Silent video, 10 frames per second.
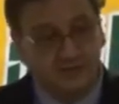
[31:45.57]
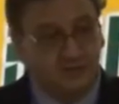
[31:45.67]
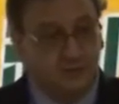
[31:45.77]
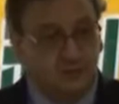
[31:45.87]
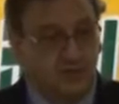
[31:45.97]

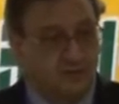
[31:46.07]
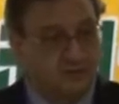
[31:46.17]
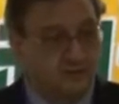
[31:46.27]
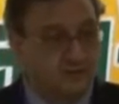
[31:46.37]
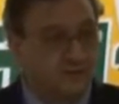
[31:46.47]

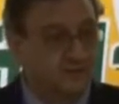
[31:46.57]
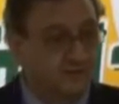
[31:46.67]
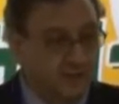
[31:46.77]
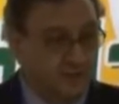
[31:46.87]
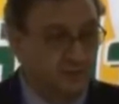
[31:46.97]
echinocandin,
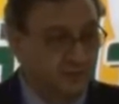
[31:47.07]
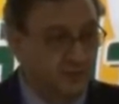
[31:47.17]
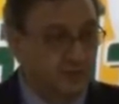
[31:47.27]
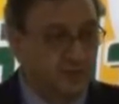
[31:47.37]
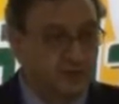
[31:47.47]

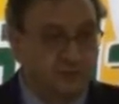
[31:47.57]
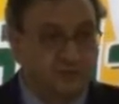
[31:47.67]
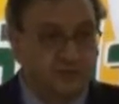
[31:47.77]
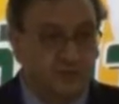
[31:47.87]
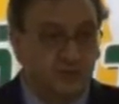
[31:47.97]
caspofungin and
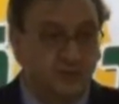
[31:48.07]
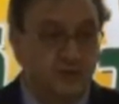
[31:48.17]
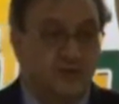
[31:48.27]
anidulfungin,